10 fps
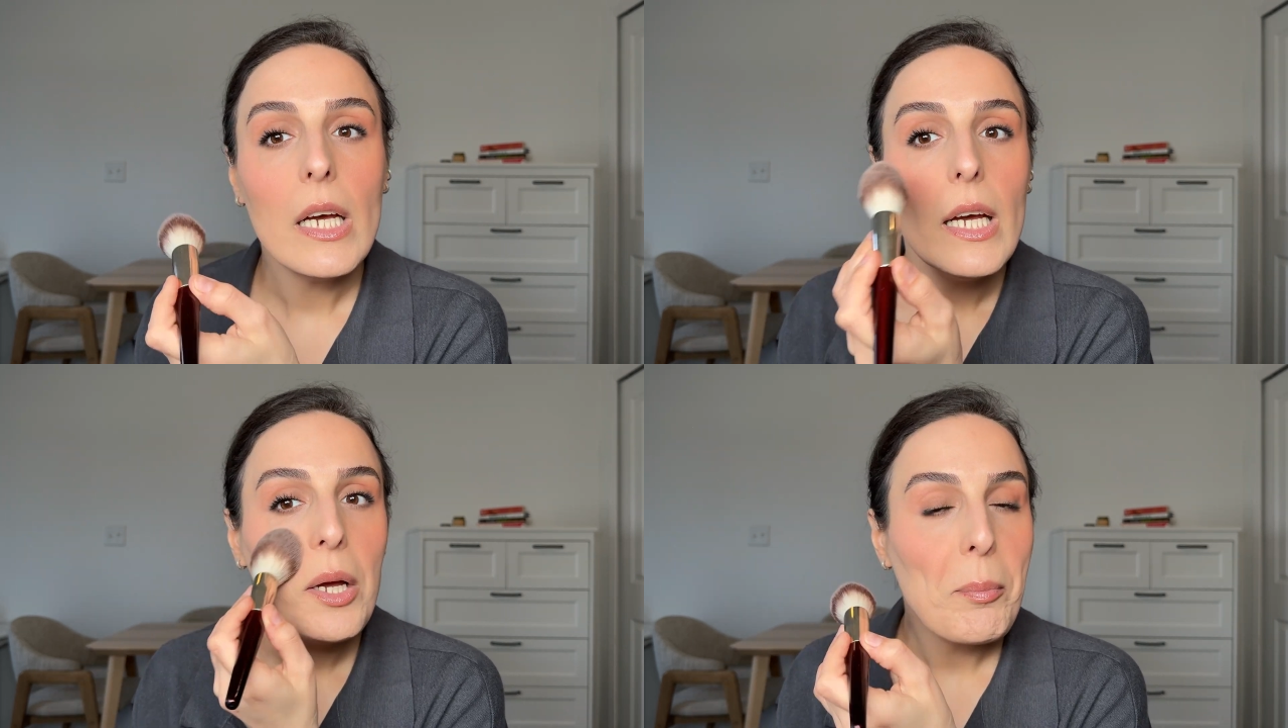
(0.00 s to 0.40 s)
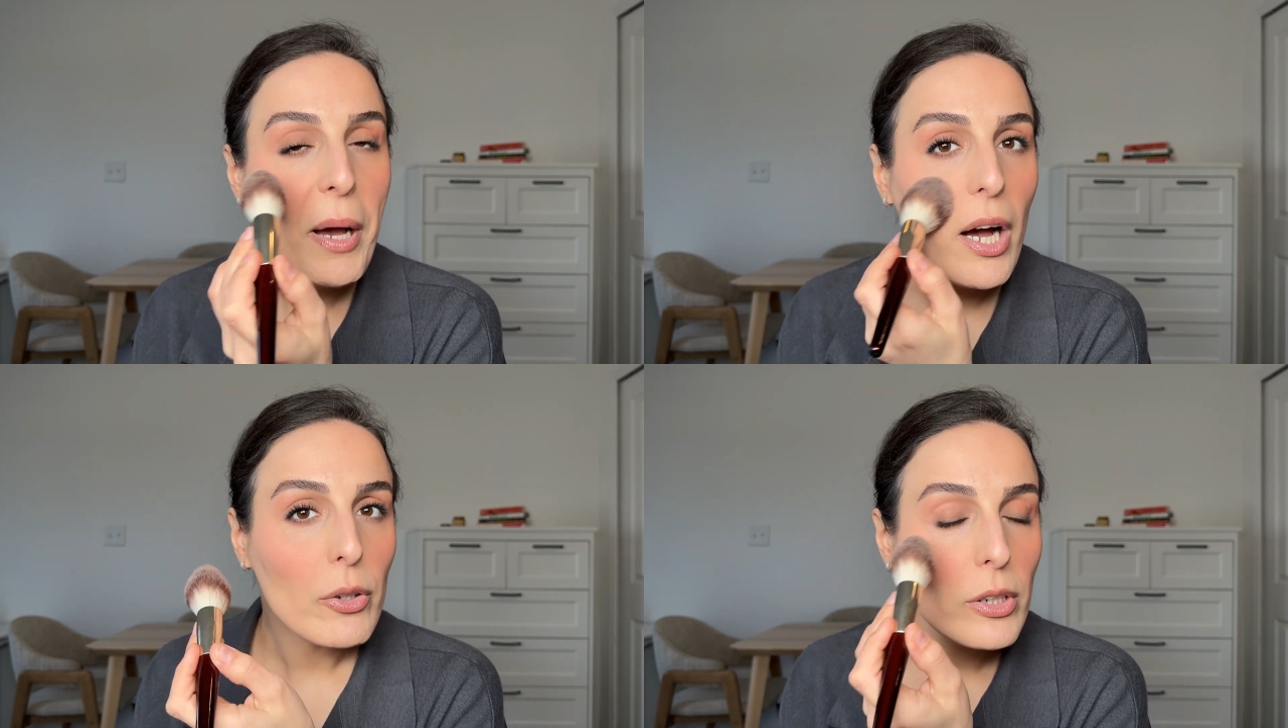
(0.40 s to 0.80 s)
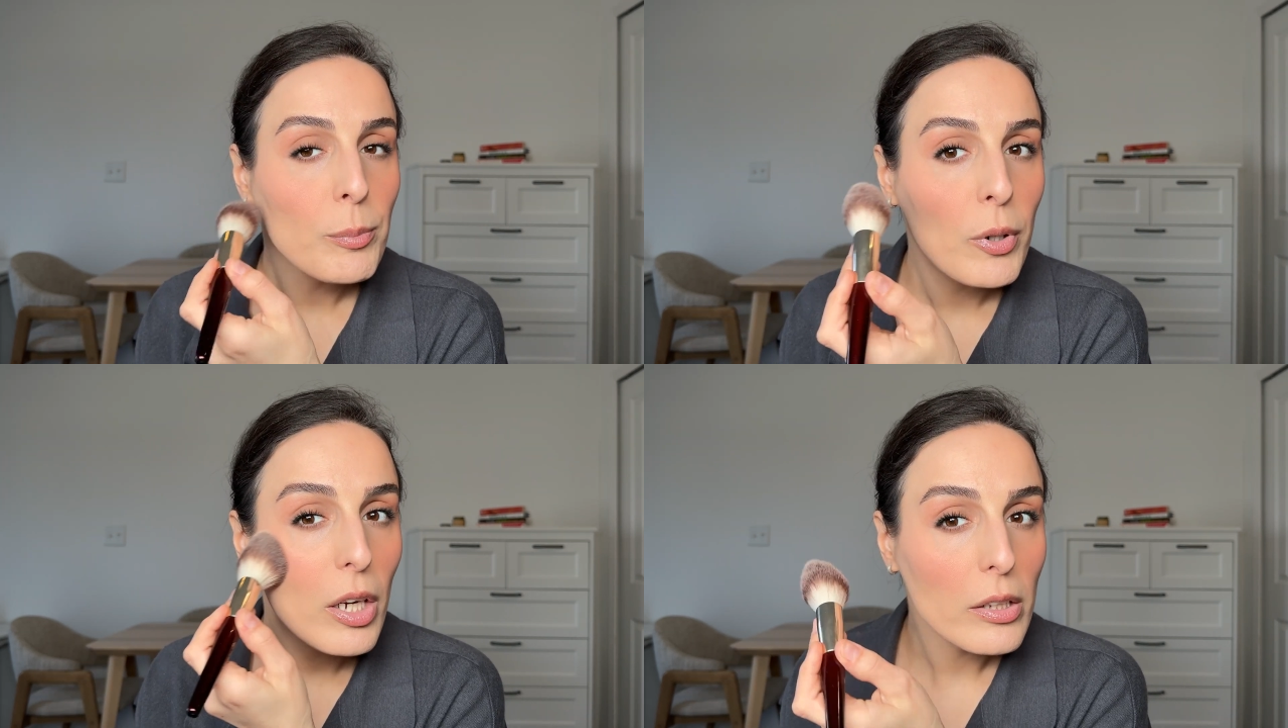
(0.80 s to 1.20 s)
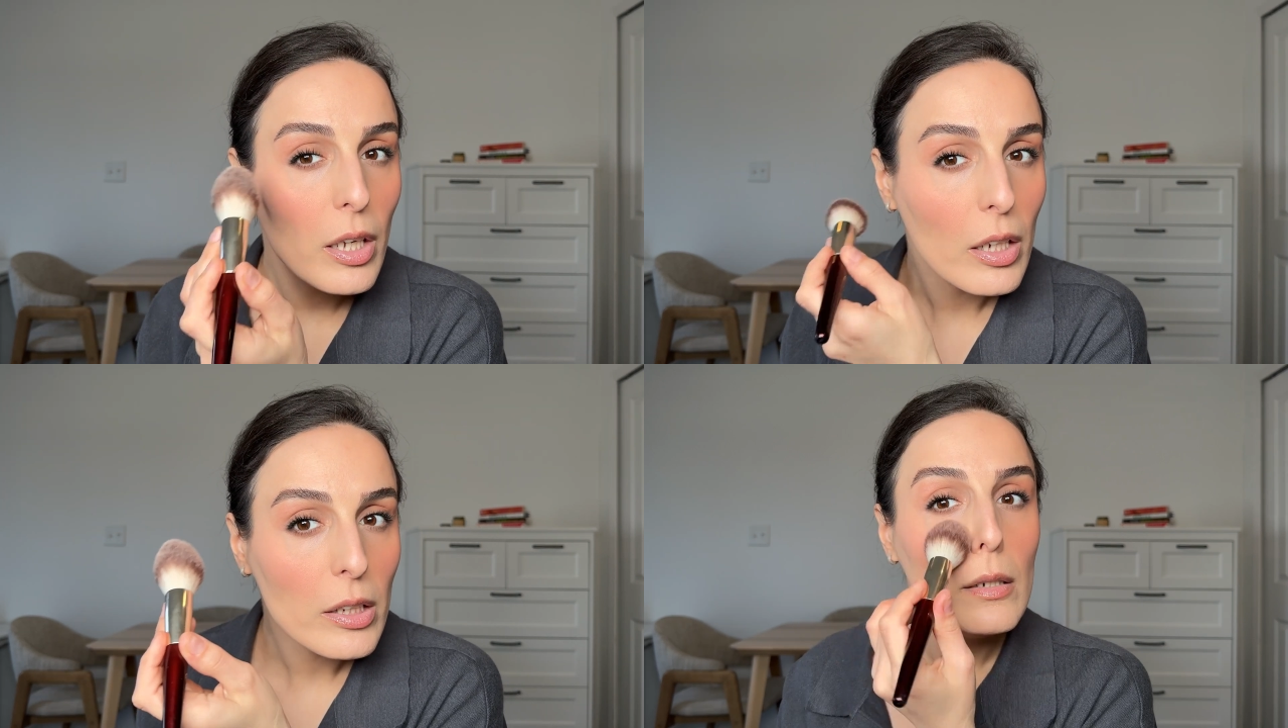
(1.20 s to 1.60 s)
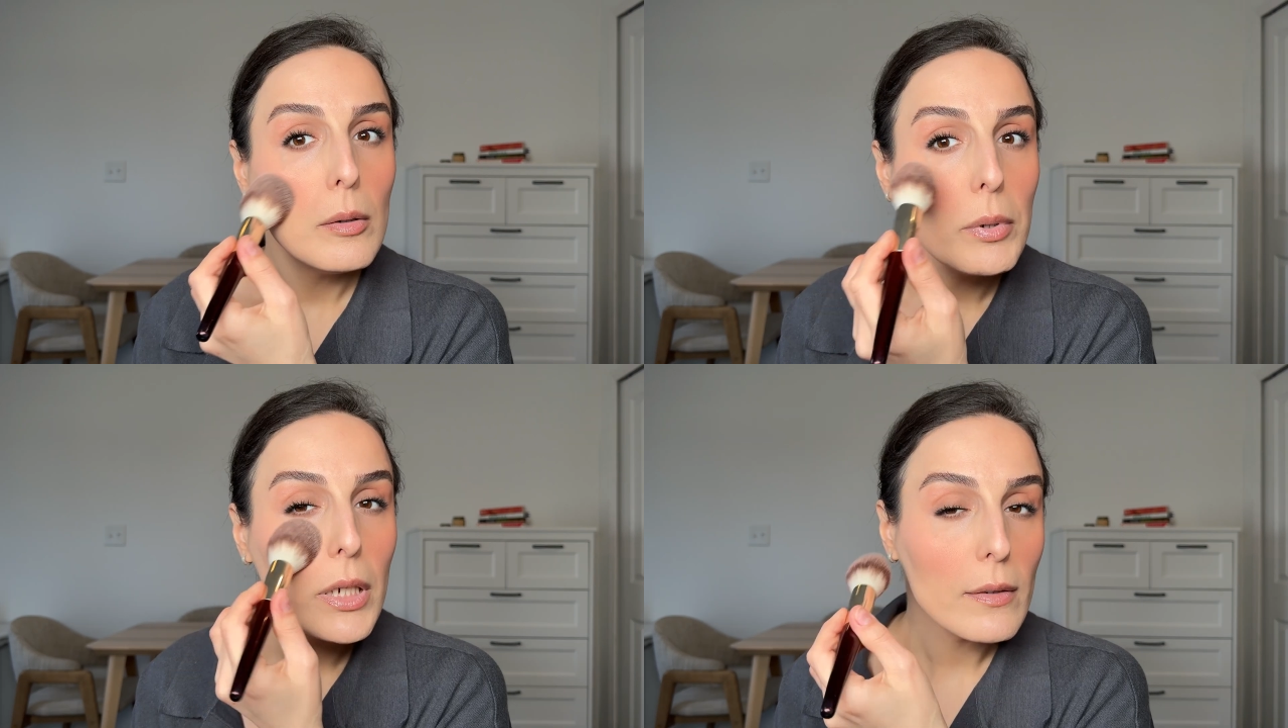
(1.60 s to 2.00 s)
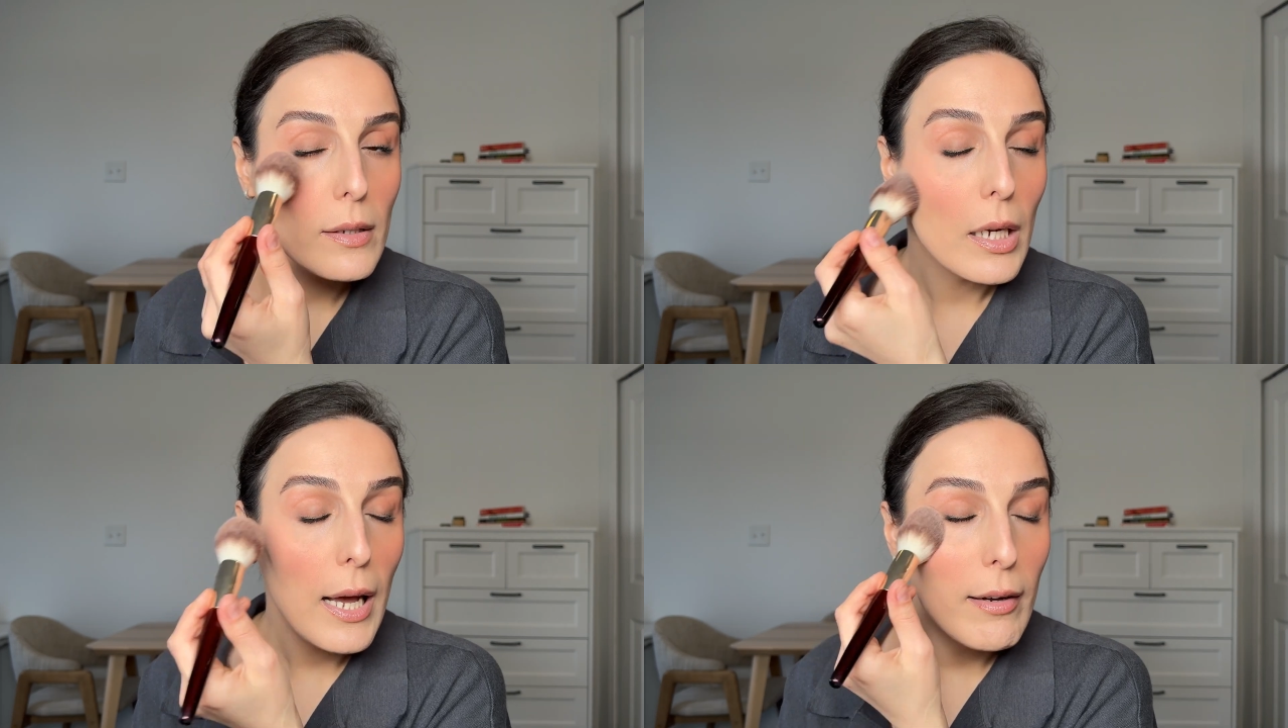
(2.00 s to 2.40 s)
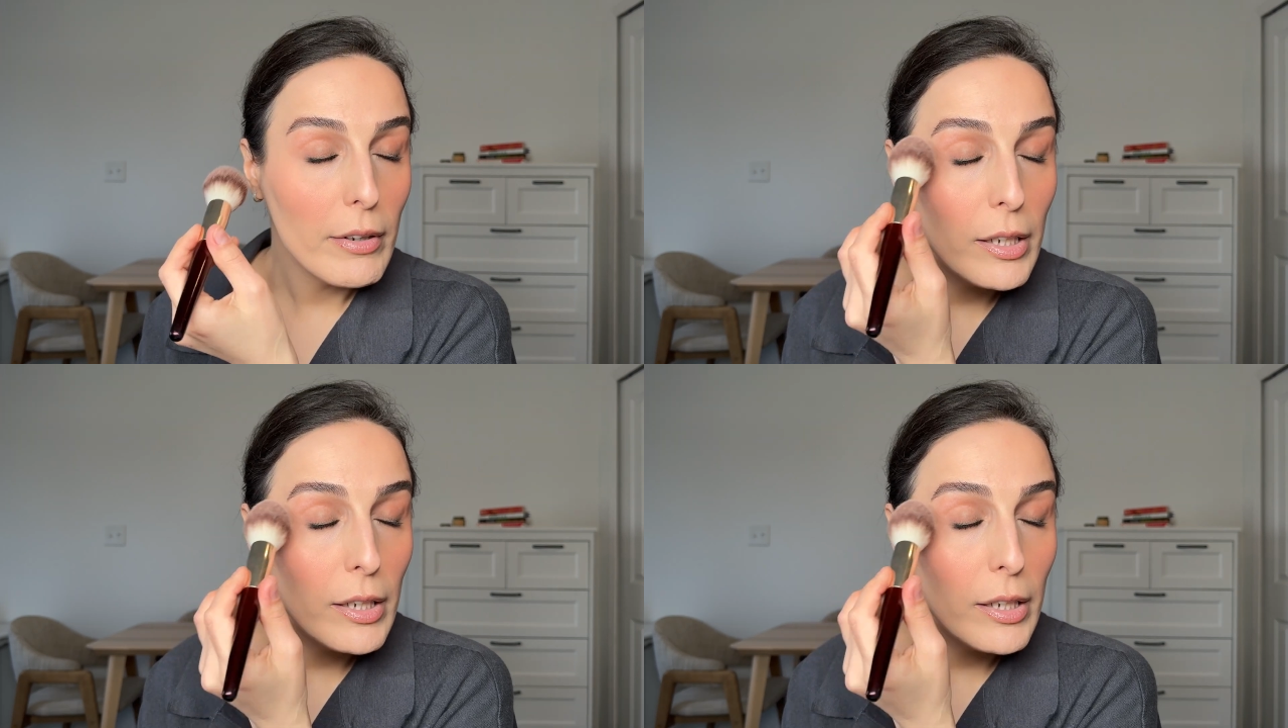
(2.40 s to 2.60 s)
a powder product, because I have